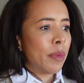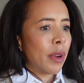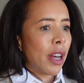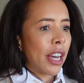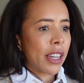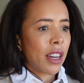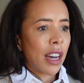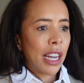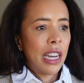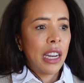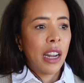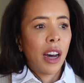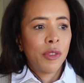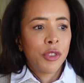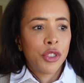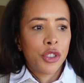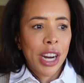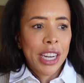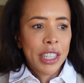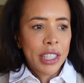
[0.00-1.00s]
Like, I love
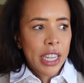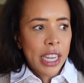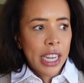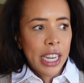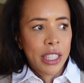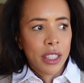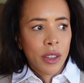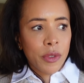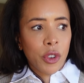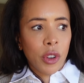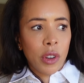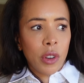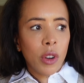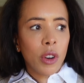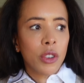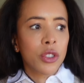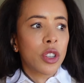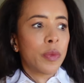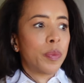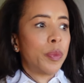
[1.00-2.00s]
dresses, I've got
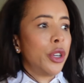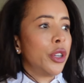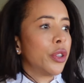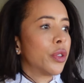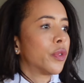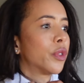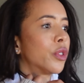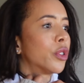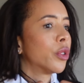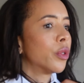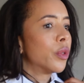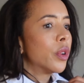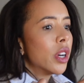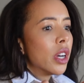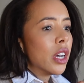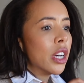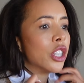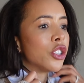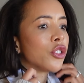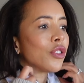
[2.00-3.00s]
lots of beautiful
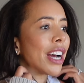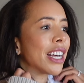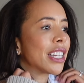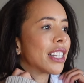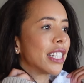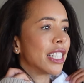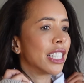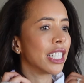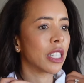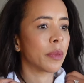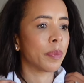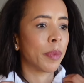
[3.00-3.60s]
dresses,